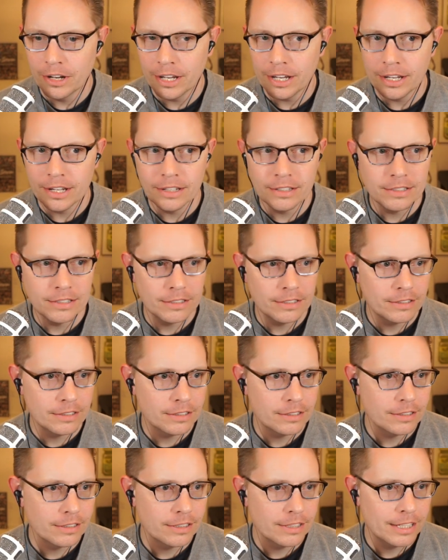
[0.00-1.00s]
right.
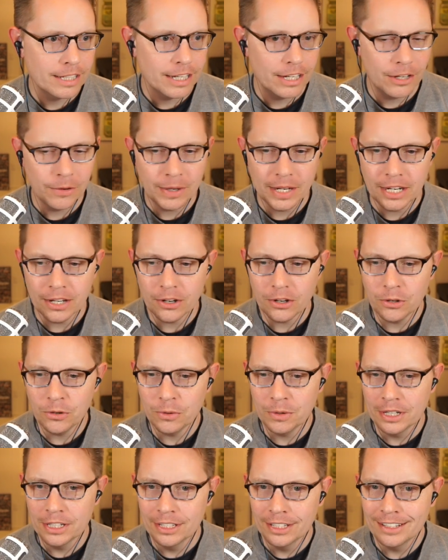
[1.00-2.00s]
Hello,
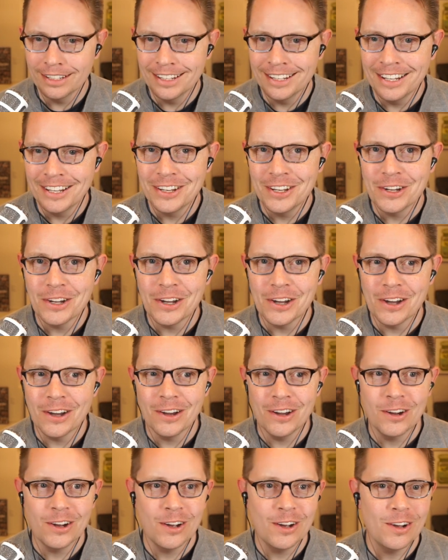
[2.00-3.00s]
hello.
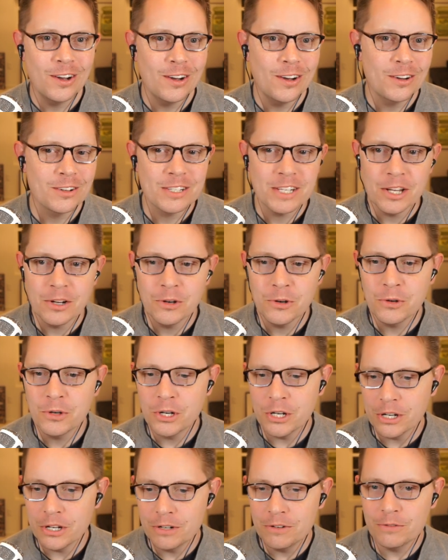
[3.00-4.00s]
Oh, so
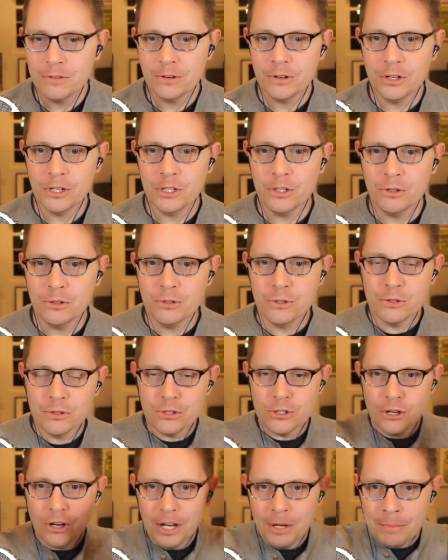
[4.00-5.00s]
good for you to
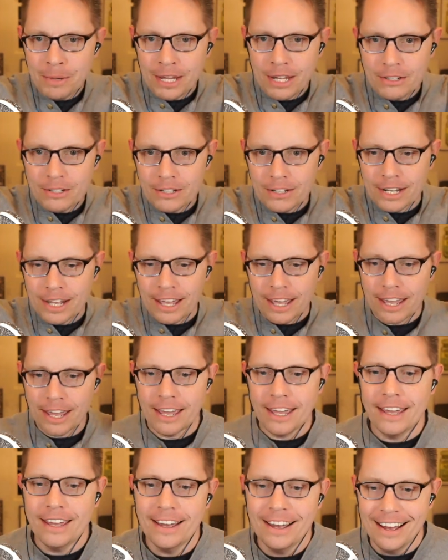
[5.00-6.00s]
join me
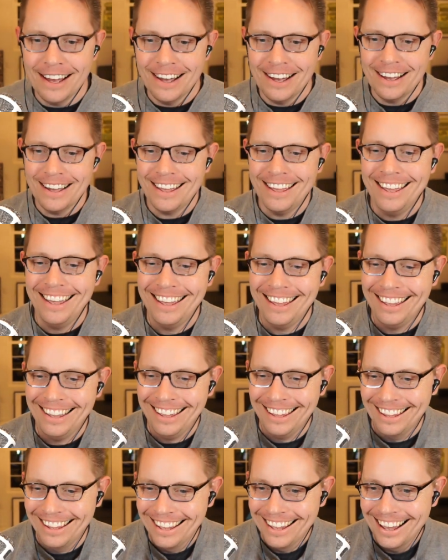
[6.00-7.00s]
today. I
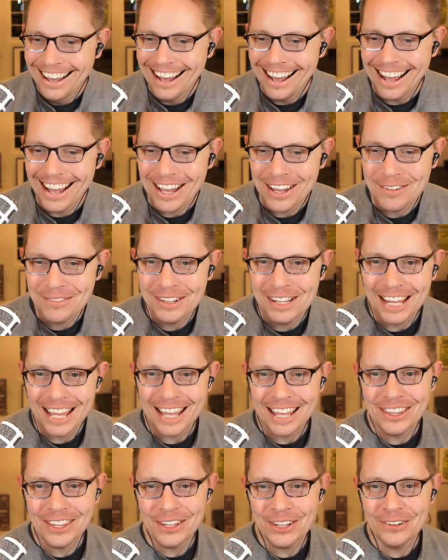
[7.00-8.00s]
am
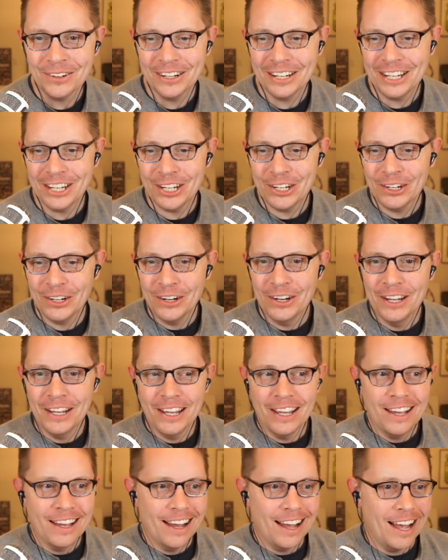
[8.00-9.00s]
glad that you are here.
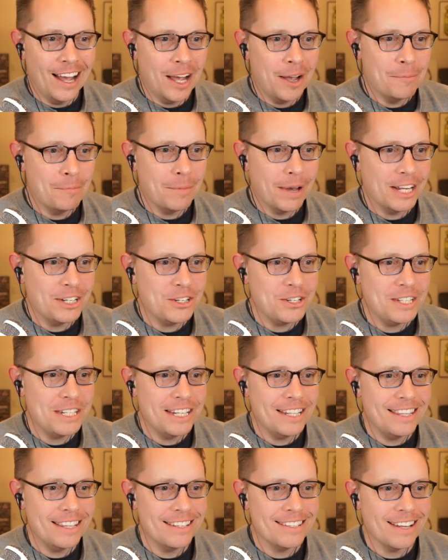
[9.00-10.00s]
I just
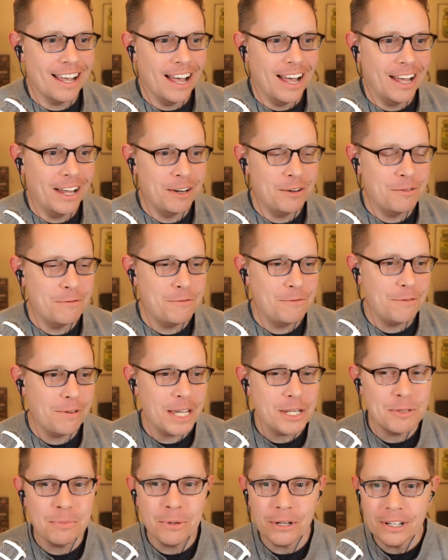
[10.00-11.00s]
did this on
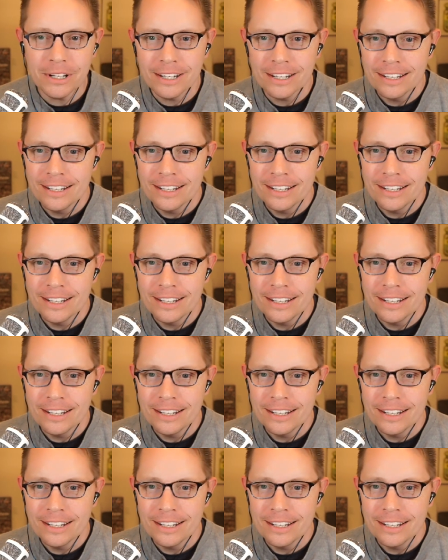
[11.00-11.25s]
Facebook,